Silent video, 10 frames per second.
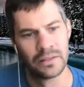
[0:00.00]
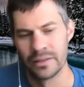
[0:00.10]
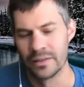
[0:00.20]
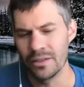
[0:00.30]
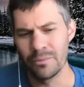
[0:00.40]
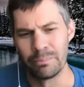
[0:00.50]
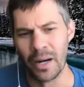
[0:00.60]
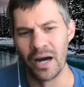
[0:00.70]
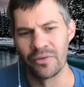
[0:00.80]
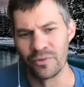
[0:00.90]
"You're
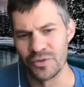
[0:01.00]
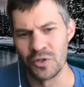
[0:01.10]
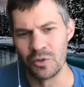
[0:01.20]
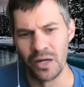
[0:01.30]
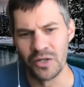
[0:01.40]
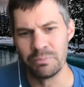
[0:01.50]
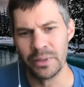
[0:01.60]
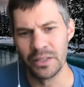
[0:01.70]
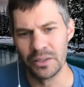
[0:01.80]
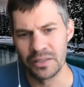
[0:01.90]
bothering too much,
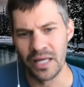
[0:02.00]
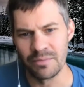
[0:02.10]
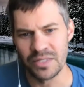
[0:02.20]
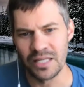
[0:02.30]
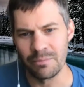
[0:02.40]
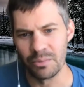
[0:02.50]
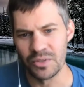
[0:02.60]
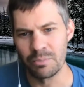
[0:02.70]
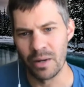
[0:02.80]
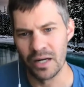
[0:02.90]
Bill," came sleepy
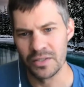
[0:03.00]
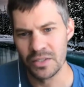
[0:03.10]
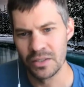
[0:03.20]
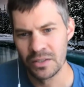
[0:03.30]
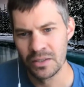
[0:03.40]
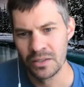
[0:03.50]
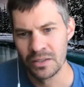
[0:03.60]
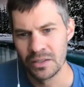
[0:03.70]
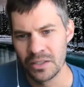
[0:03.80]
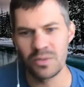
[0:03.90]
response.
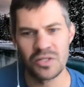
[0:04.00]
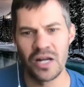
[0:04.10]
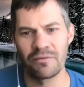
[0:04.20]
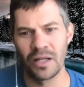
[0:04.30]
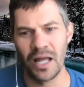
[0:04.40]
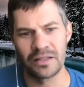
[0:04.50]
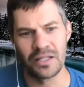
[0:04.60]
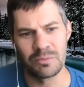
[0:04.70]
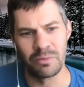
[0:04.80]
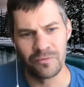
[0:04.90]
"You was never like this
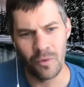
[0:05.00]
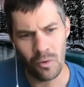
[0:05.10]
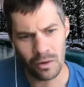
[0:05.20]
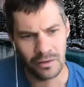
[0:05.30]
before.